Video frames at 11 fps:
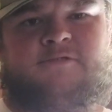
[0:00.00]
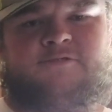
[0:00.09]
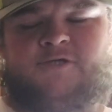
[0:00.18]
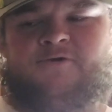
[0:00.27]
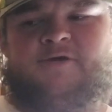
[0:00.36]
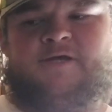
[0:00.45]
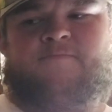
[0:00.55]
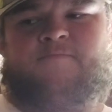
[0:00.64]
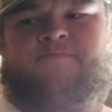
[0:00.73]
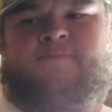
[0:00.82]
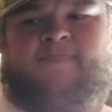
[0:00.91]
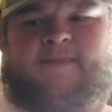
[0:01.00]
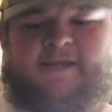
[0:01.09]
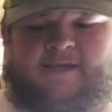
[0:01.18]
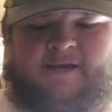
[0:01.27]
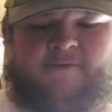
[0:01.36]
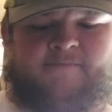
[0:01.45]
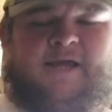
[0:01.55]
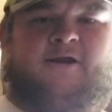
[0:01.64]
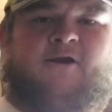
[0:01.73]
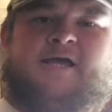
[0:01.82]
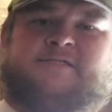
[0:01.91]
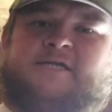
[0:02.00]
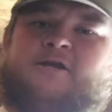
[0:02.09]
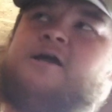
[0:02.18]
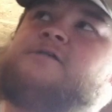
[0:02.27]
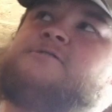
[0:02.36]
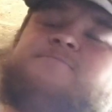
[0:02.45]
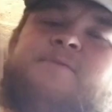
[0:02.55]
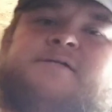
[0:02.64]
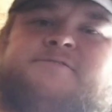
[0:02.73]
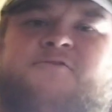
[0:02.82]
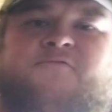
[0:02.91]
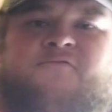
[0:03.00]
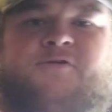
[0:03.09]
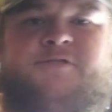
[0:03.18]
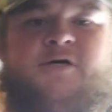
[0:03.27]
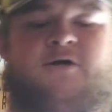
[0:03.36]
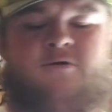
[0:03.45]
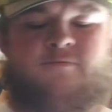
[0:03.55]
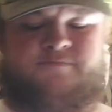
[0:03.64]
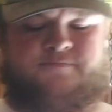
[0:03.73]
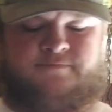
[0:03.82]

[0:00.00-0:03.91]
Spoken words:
to it, and up in that grass was about 2 foot tall.